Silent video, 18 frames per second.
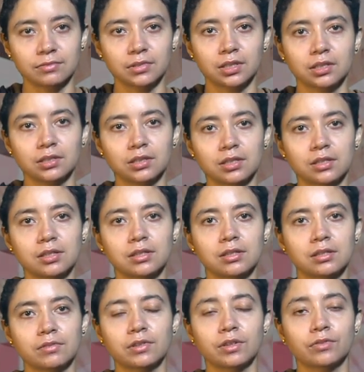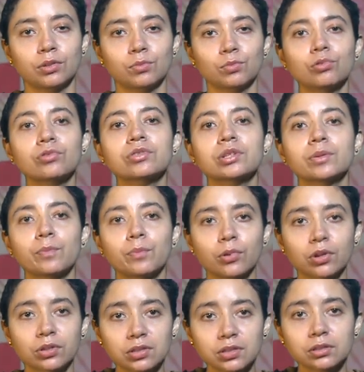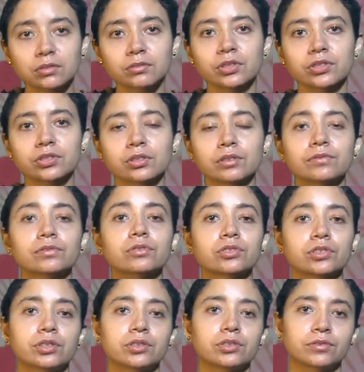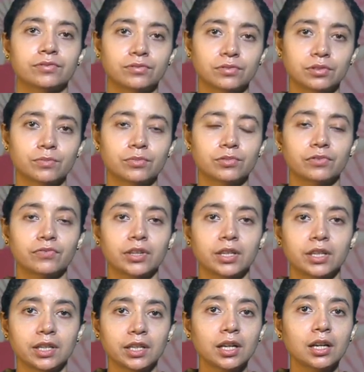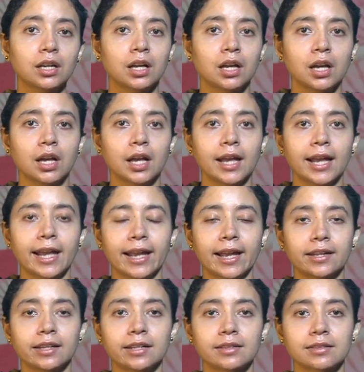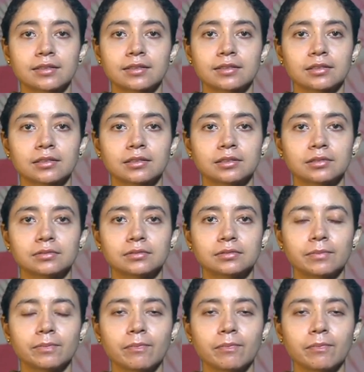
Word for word: Now, uh, this is one of the most important regional folk theatre forms of India, and it's uh,